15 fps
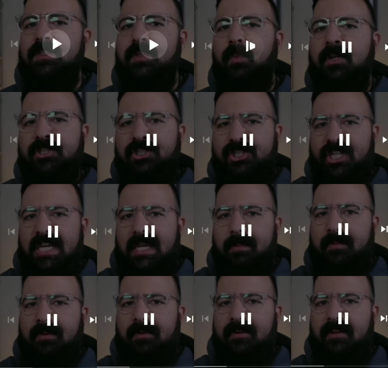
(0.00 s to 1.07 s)
Use the word
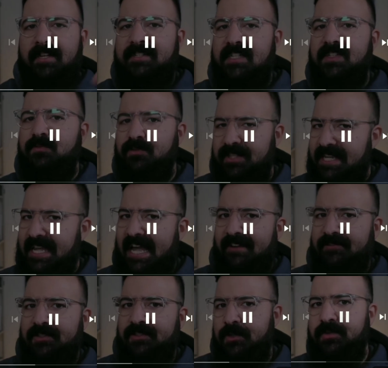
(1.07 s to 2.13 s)
cheap. It doesn't really
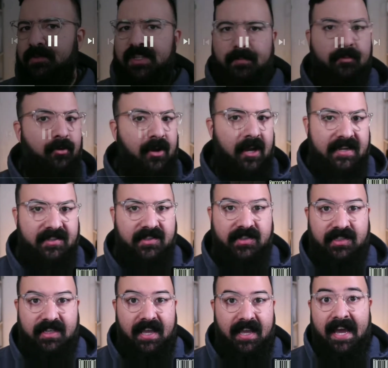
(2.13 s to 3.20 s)
have to do with the
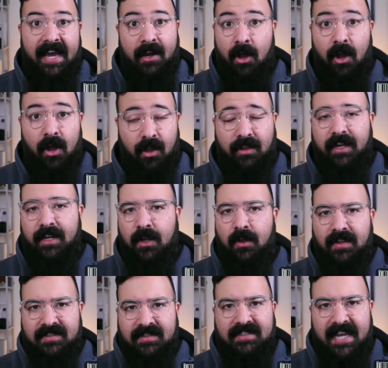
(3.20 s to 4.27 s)
price at all. I
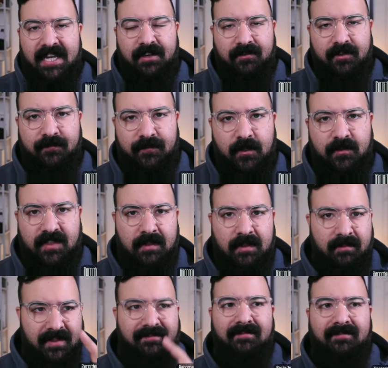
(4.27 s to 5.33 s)
know that's kind of confusing,
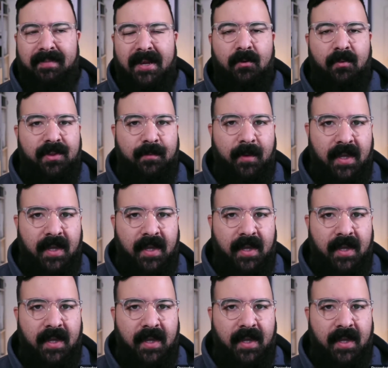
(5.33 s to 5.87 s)
but bear